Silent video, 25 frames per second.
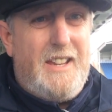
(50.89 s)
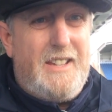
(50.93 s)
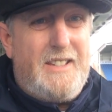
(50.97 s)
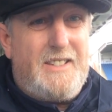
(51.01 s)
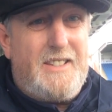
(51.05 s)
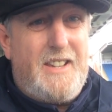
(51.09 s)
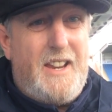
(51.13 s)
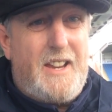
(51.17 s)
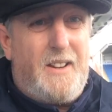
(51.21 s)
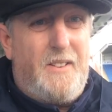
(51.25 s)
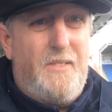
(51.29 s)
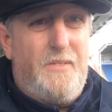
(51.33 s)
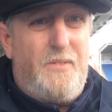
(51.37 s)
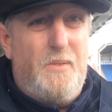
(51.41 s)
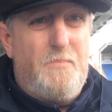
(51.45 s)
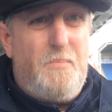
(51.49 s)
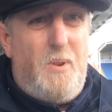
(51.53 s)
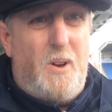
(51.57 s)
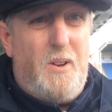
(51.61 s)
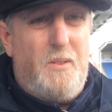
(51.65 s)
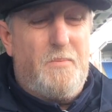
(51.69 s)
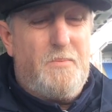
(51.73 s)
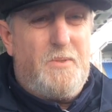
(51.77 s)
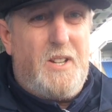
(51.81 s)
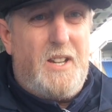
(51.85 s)
Second from
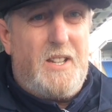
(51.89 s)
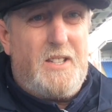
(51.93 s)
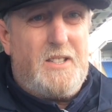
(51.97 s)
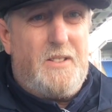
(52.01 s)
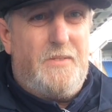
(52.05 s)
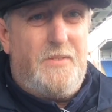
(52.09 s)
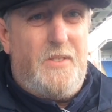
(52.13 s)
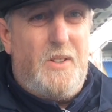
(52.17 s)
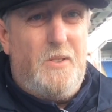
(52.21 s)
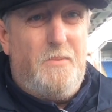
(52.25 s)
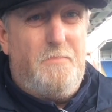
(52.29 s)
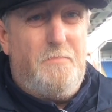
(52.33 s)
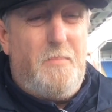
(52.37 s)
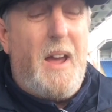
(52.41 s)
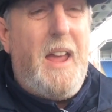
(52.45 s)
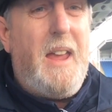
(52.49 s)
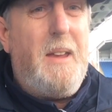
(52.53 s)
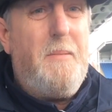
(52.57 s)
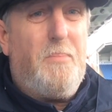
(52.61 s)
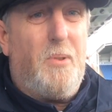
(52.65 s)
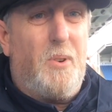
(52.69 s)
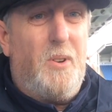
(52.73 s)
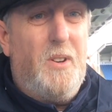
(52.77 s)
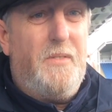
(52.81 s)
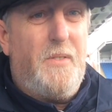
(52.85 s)
bottom, Chesterfield may
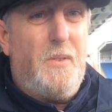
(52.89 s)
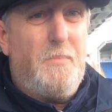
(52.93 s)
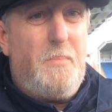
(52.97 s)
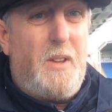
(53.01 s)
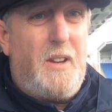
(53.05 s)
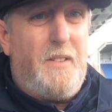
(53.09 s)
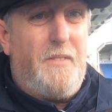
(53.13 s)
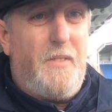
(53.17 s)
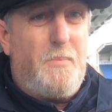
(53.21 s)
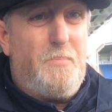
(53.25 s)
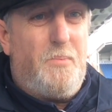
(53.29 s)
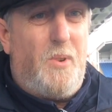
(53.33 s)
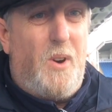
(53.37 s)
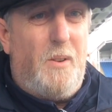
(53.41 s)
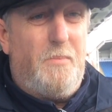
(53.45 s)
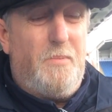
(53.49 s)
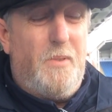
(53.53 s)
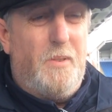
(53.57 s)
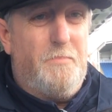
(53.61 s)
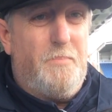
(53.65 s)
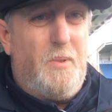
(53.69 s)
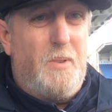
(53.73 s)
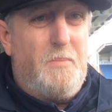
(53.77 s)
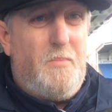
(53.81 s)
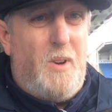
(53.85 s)
prove a bit of a
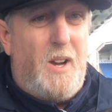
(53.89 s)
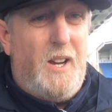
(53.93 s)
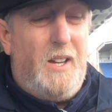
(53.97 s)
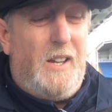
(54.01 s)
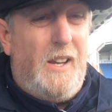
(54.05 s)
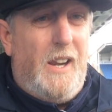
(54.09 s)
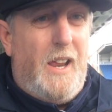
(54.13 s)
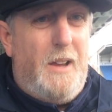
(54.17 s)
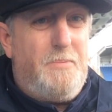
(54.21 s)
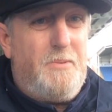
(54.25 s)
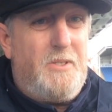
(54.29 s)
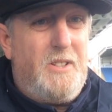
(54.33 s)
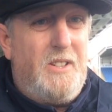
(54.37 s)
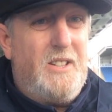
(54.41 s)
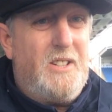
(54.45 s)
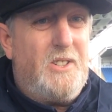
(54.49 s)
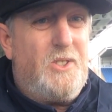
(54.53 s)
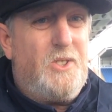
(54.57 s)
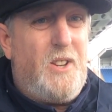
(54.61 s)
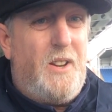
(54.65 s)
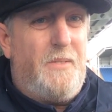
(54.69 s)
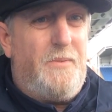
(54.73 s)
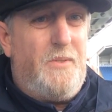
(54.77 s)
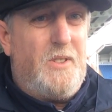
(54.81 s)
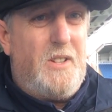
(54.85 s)
problem, but Michael Appleton has
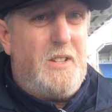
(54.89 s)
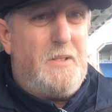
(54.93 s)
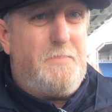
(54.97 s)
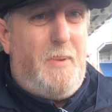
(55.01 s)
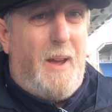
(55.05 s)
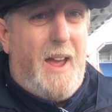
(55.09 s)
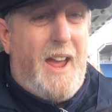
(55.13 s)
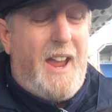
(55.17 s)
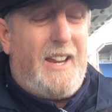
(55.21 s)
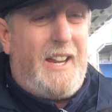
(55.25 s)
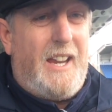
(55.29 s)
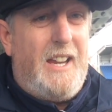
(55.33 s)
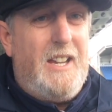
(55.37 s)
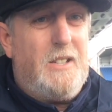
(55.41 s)
shuffled his pack.